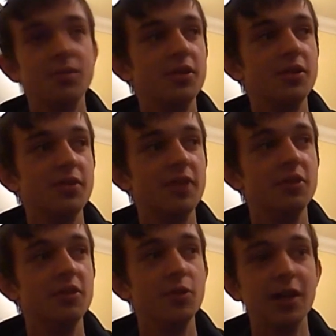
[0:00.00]
You don't tend to
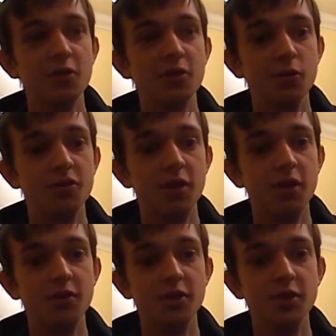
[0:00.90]
do that sort of stuff,
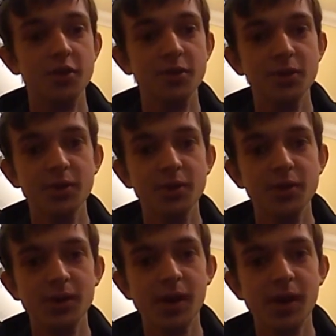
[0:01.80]
do you?
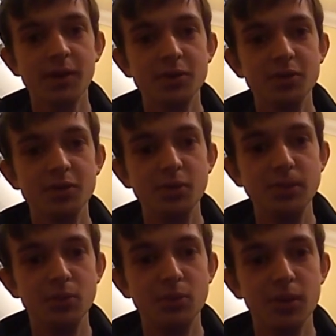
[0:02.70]
How do new
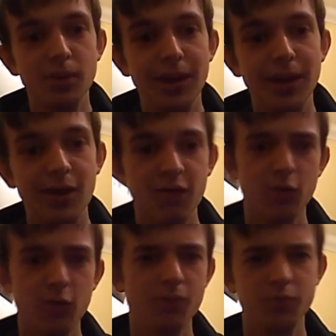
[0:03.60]
people come about? I thought
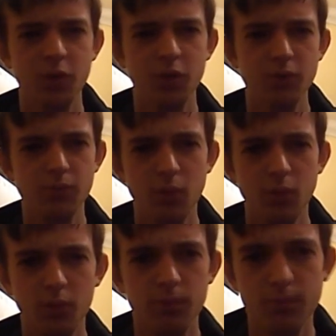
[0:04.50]
no more
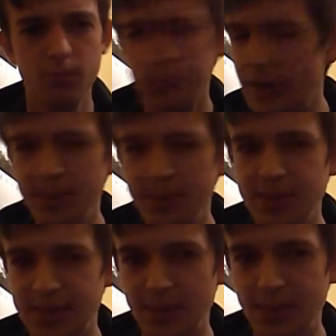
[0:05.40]
babies
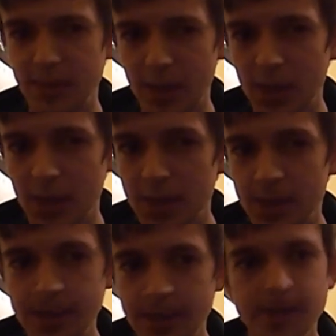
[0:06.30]
came about that
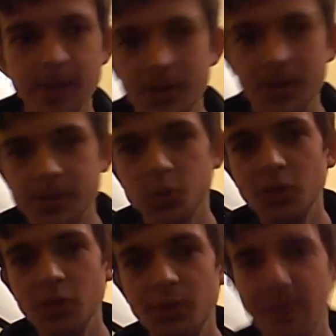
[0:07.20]
day. Surely
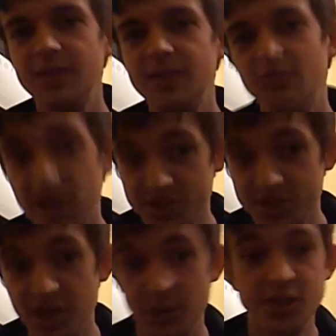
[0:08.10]
it'd be the last
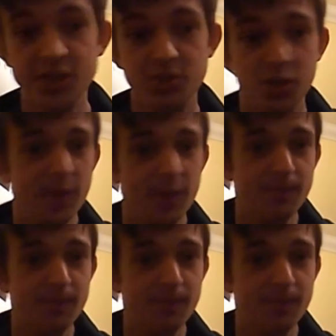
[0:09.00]
generation, wouldn't it?